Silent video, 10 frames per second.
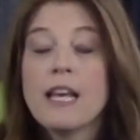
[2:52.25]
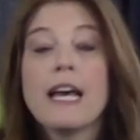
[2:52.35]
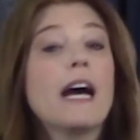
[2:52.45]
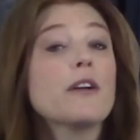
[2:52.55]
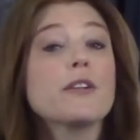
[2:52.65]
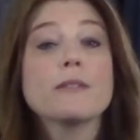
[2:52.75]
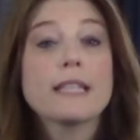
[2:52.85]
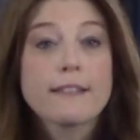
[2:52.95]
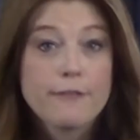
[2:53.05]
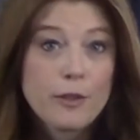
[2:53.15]
How do you
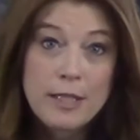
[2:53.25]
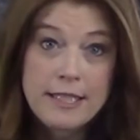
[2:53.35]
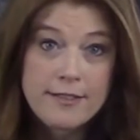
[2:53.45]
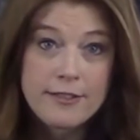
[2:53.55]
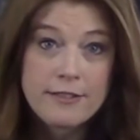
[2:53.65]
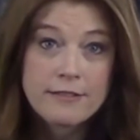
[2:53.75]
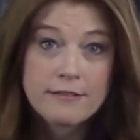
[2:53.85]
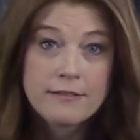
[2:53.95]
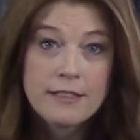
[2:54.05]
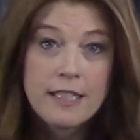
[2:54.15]
like the phone answered?
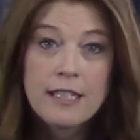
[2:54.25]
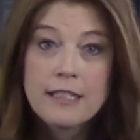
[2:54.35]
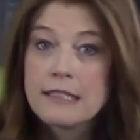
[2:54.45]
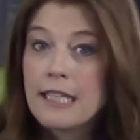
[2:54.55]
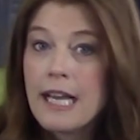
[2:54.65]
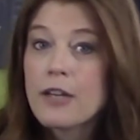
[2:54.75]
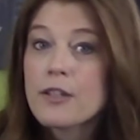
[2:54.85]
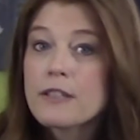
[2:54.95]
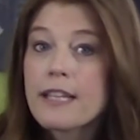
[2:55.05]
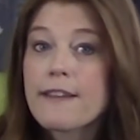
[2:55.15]
How
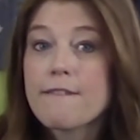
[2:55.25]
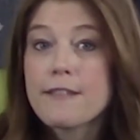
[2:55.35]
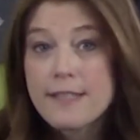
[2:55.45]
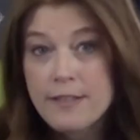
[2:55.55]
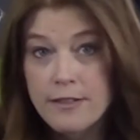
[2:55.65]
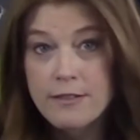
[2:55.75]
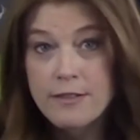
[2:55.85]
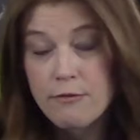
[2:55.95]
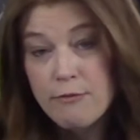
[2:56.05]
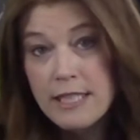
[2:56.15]
do you like
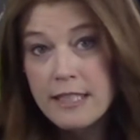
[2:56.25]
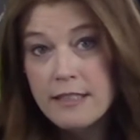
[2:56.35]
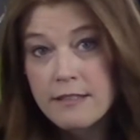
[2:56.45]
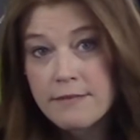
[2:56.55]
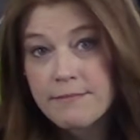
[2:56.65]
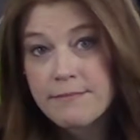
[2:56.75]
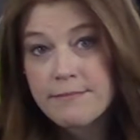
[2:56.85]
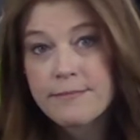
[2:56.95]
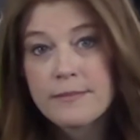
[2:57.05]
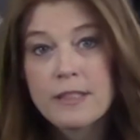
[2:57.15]
visitors greeted?
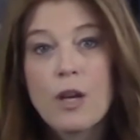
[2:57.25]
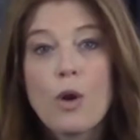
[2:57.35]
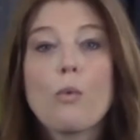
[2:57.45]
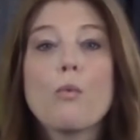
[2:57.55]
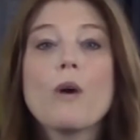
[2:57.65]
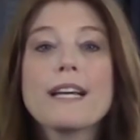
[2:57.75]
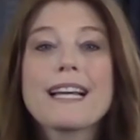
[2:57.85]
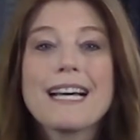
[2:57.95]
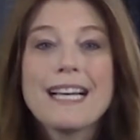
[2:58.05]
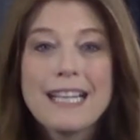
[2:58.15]

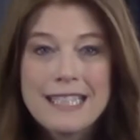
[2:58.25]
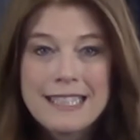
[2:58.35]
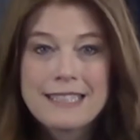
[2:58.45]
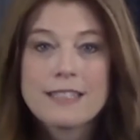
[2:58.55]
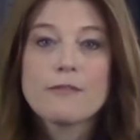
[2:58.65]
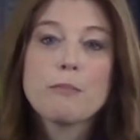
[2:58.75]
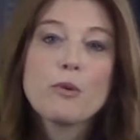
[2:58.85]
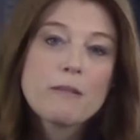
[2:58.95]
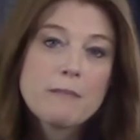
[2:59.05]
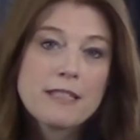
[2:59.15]
What kind of
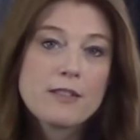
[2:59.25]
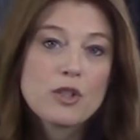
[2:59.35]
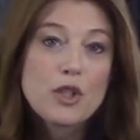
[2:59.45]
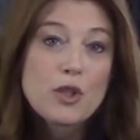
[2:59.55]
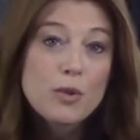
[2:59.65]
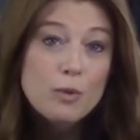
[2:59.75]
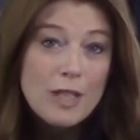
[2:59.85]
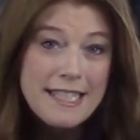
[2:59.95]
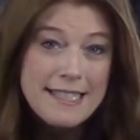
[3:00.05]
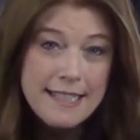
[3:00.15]
appointments do you
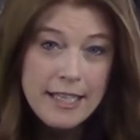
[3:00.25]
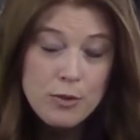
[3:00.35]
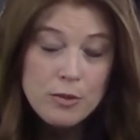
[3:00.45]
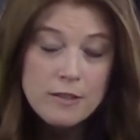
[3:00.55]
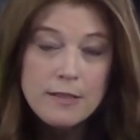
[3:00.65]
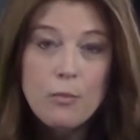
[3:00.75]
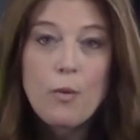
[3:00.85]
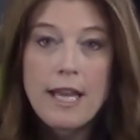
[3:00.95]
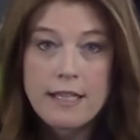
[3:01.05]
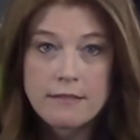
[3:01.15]
like scheduled and
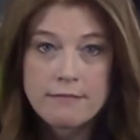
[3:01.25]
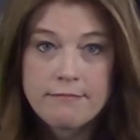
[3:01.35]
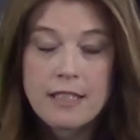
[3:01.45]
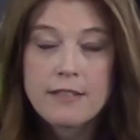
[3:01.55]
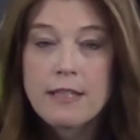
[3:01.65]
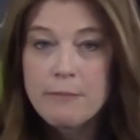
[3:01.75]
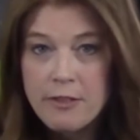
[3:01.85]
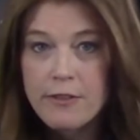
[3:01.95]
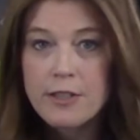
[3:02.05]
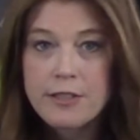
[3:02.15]
when? And I'm
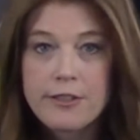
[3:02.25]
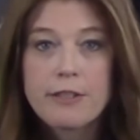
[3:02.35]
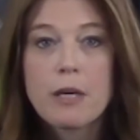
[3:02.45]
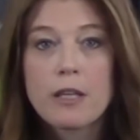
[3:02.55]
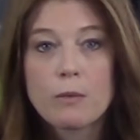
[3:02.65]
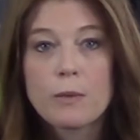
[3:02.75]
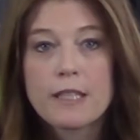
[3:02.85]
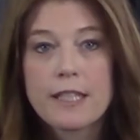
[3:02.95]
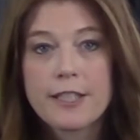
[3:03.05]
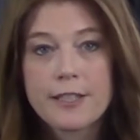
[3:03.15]
referring to your model
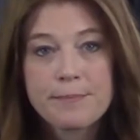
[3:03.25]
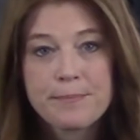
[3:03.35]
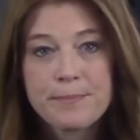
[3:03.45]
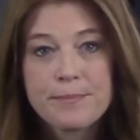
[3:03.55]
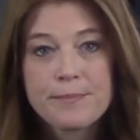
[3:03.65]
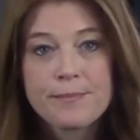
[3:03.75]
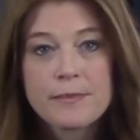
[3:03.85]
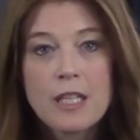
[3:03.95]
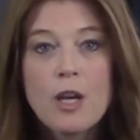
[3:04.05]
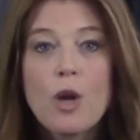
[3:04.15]
week here.
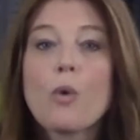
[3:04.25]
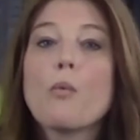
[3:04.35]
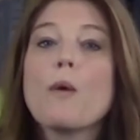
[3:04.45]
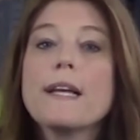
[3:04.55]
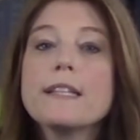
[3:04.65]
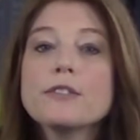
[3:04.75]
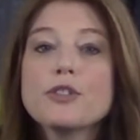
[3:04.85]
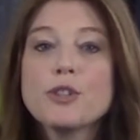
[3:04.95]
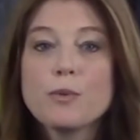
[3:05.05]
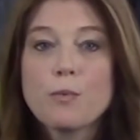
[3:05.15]
When
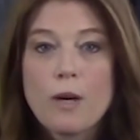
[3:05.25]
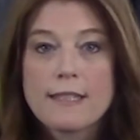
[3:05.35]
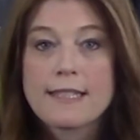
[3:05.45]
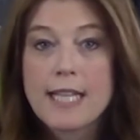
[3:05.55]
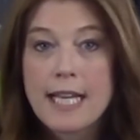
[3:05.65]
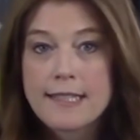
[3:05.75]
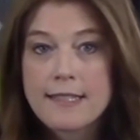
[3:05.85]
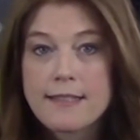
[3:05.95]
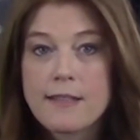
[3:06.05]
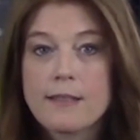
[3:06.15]
do you want
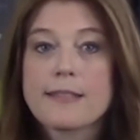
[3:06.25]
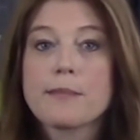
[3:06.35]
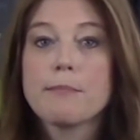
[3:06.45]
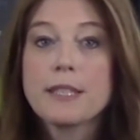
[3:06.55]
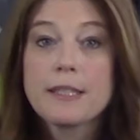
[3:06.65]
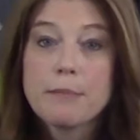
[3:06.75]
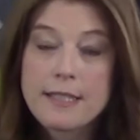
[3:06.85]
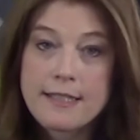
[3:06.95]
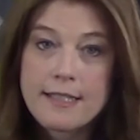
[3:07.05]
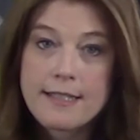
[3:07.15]
statuses on submitted
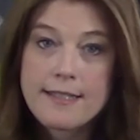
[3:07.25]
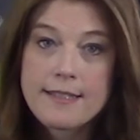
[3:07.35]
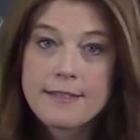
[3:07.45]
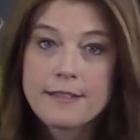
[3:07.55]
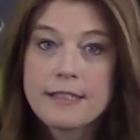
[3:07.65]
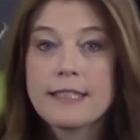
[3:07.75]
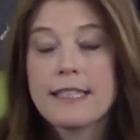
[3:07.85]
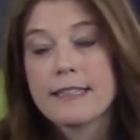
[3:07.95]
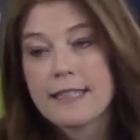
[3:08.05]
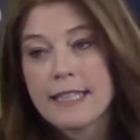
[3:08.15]
business?
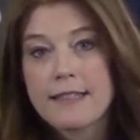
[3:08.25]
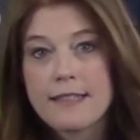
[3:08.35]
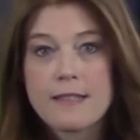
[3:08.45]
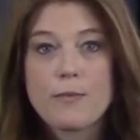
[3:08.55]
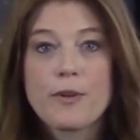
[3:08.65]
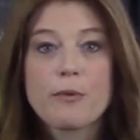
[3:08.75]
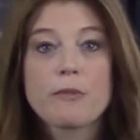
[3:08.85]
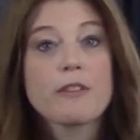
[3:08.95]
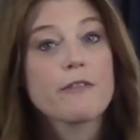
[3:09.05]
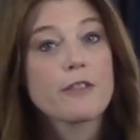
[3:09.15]
And this is where you
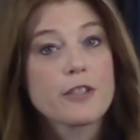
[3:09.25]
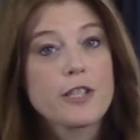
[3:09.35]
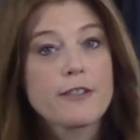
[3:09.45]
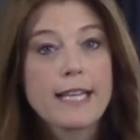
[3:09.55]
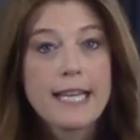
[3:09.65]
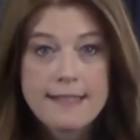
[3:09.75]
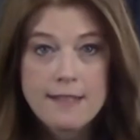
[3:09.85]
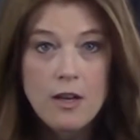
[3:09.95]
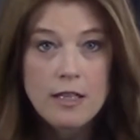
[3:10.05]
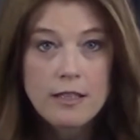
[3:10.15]
would refer to your case
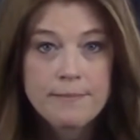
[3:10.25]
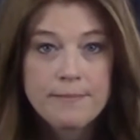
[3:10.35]
log.